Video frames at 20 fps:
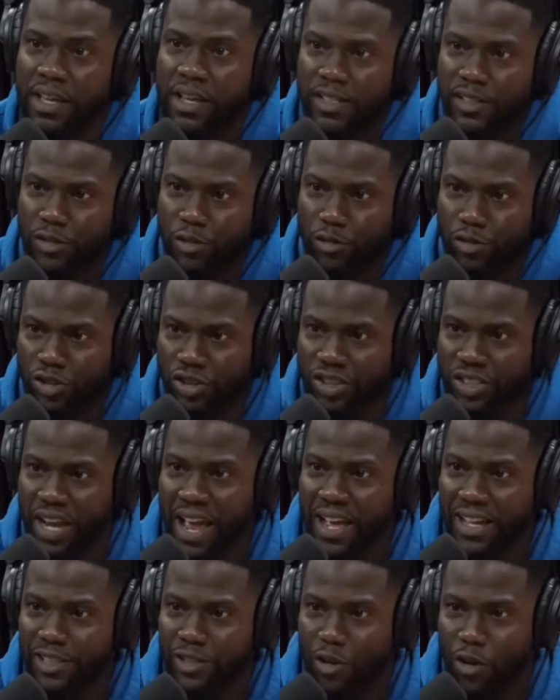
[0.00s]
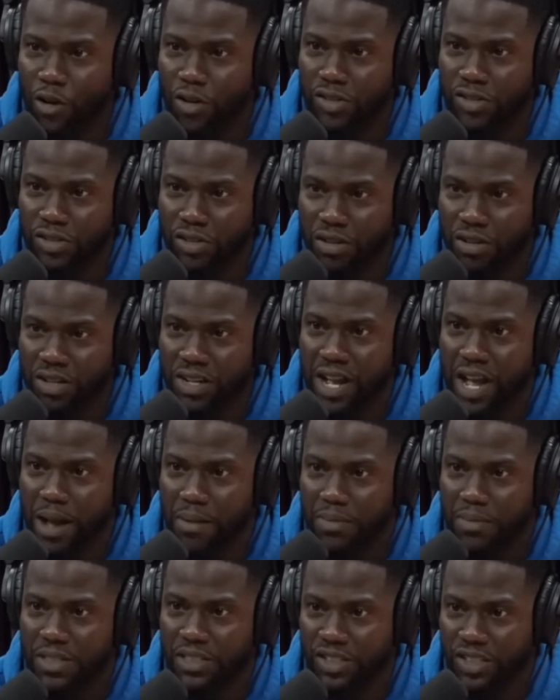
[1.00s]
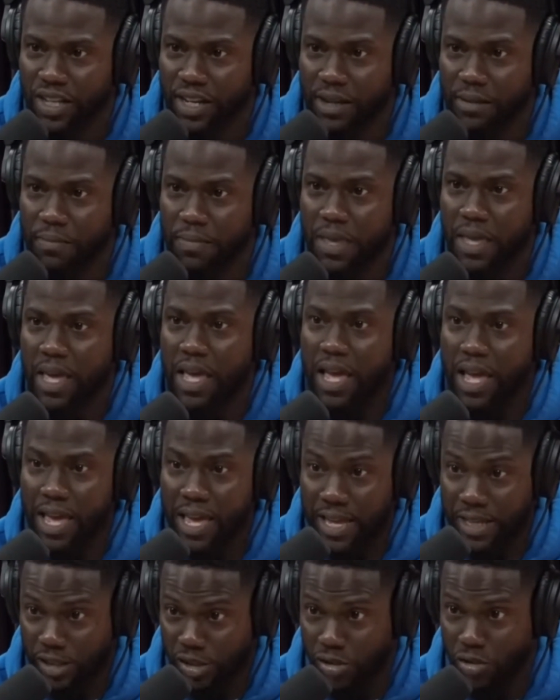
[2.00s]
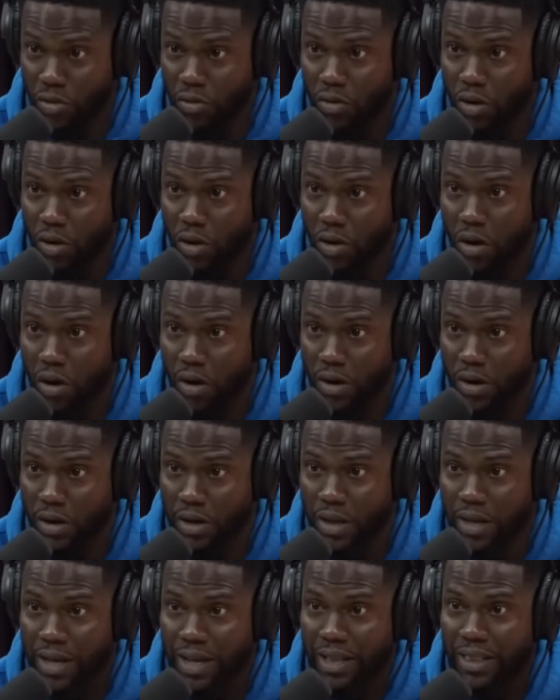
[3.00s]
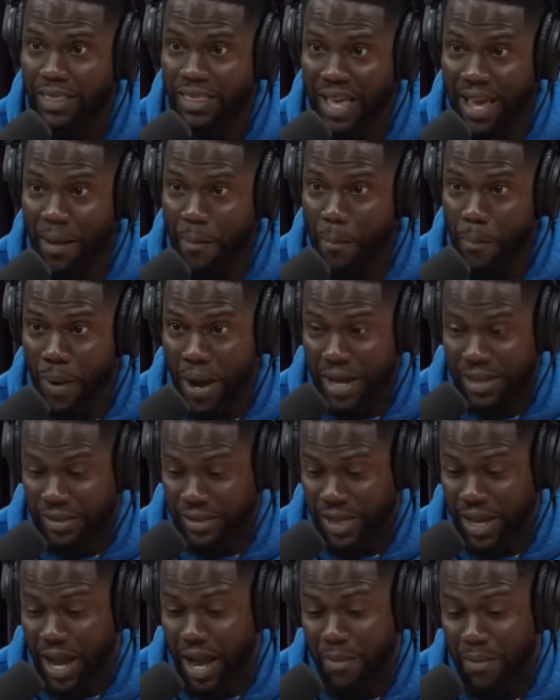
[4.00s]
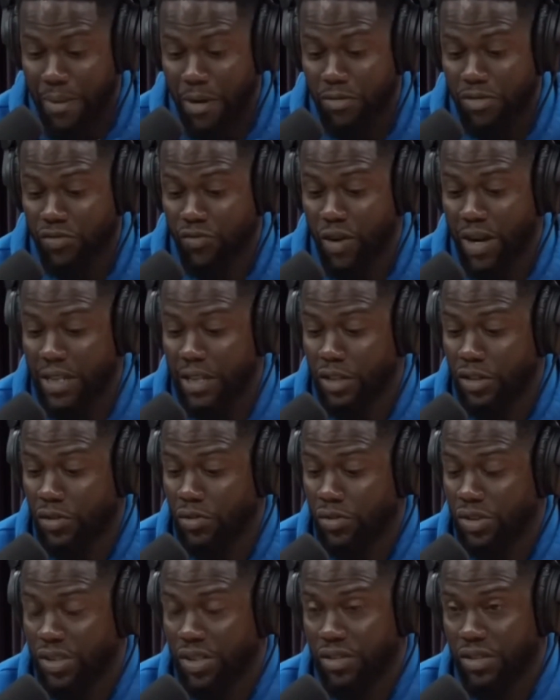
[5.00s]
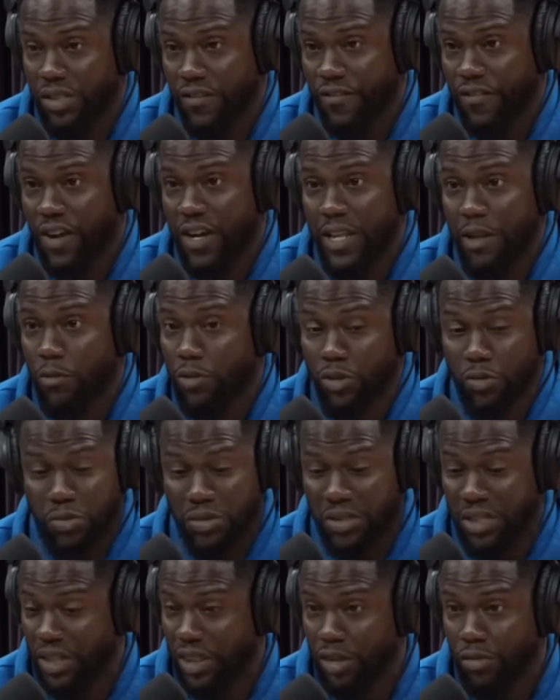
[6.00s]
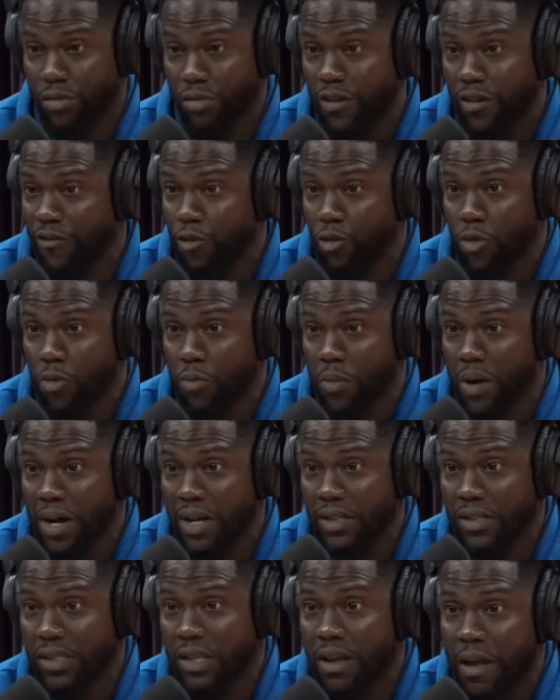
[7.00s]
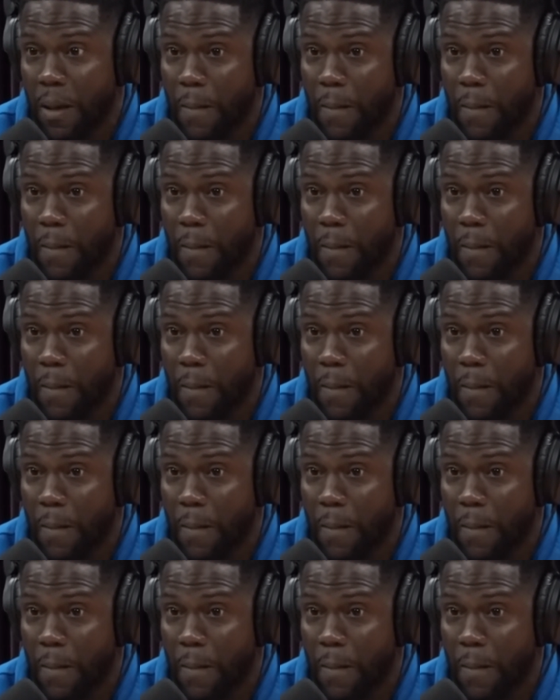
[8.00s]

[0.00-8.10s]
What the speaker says: So Shaq's All-Star Comedy Jam hit so hard that by the time I was ready to do Seriously Funny, which was in 3 to 4 months,